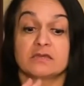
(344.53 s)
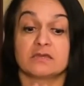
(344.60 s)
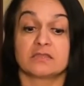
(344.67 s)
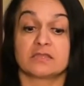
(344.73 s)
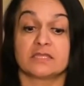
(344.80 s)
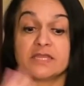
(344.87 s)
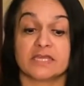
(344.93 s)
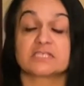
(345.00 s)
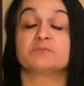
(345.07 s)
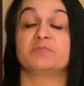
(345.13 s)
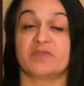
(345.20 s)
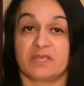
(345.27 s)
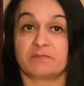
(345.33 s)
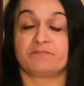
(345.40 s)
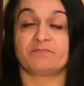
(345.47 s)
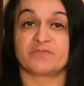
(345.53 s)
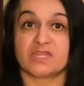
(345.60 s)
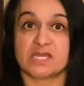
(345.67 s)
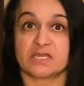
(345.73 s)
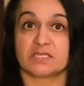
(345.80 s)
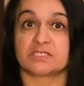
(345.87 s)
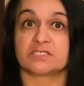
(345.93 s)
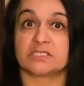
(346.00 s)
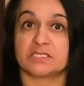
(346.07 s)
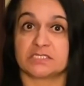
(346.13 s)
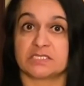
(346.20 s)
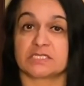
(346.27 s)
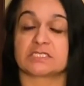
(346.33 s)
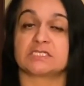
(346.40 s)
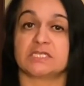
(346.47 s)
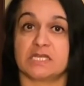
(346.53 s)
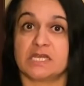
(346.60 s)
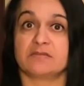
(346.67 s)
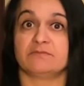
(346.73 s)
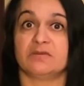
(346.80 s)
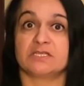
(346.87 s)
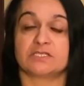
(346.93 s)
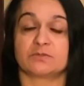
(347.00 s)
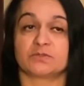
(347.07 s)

the next big thing is the 6 to 9 months,